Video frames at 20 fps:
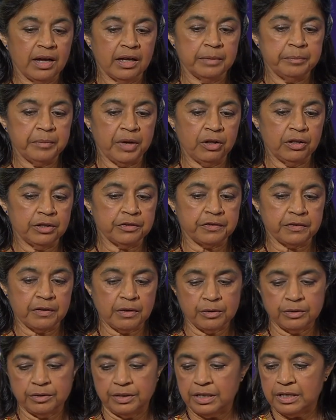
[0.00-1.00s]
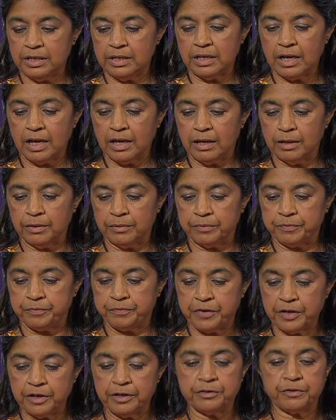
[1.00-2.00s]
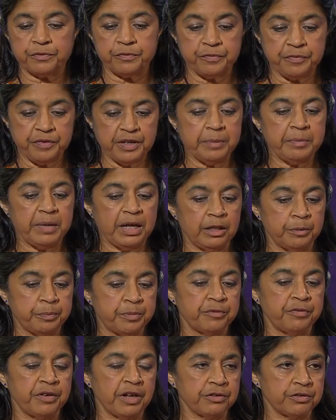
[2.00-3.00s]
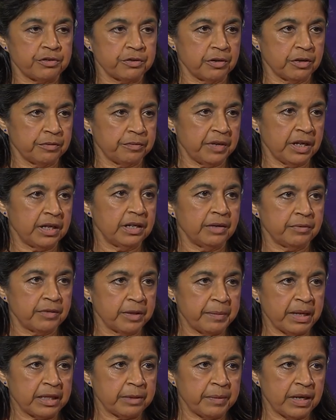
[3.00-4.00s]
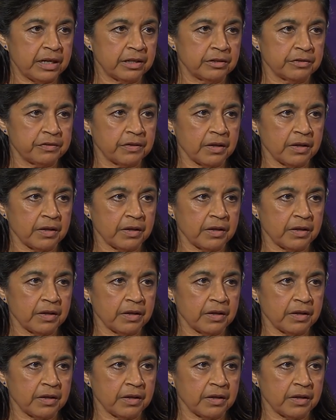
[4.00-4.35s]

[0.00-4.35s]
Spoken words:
I'm also the first female professor of any of the mathematical